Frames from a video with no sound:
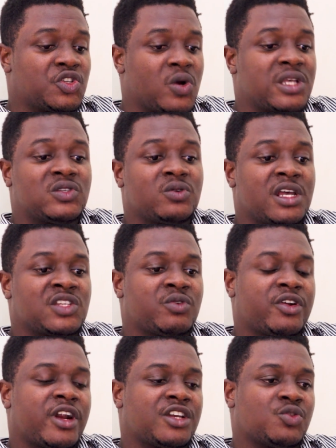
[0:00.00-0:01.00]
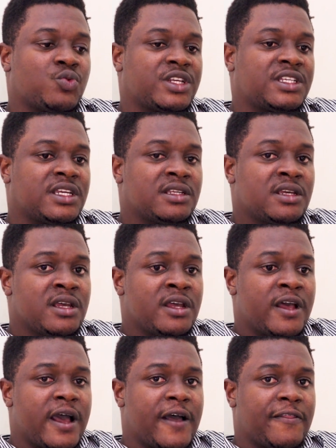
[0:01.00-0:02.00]
So as soon as we graduated,
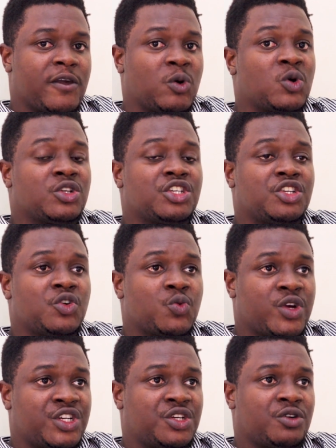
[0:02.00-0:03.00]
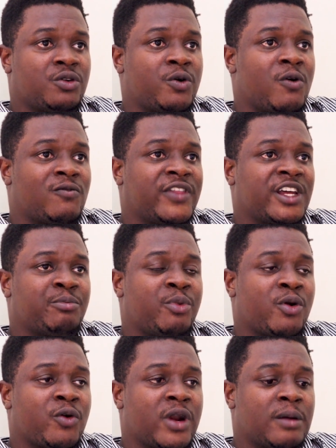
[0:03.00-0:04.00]
the continuation of that
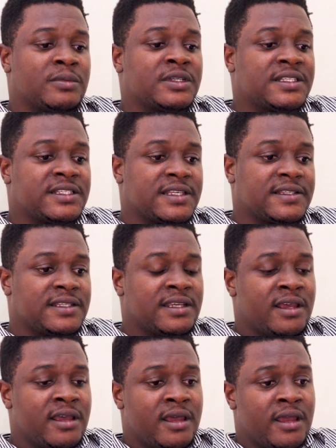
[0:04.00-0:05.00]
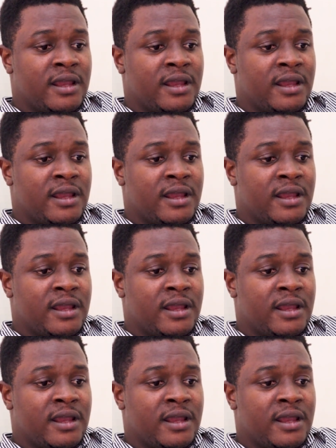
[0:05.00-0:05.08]
program ceased.